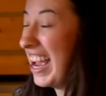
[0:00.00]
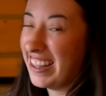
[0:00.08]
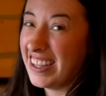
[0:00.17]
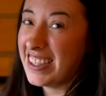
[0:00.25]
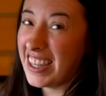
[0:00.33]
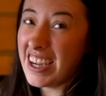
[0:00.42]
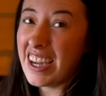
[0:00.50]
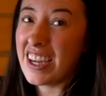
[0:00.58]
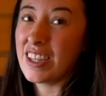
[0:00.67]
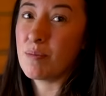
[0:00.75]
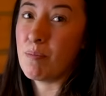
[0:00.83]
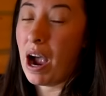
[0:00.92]
And this thing
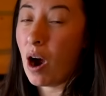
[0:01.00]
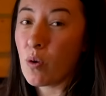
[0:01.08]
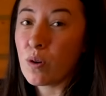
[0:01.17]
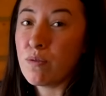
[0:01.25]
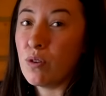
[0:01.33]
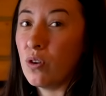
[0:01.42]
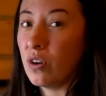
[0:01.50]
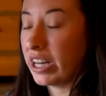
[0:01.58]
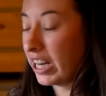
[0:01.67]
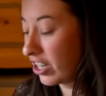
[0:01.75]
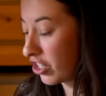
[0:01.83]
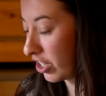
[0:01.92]
is powerful.
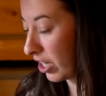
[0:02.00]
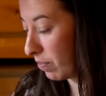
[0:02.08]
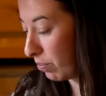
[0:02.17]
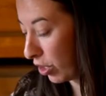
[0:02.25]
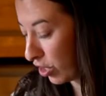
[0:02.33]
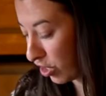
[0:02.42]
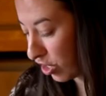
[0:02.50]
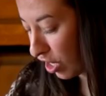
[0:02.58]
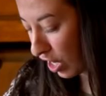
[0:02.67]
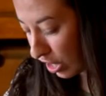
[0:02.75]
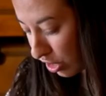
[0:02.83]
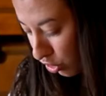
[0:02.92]
It actually puts
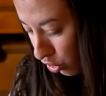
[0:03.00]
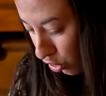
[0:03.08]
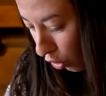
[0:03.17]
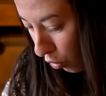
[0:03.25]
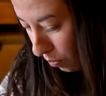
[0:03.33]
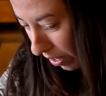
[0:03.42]
so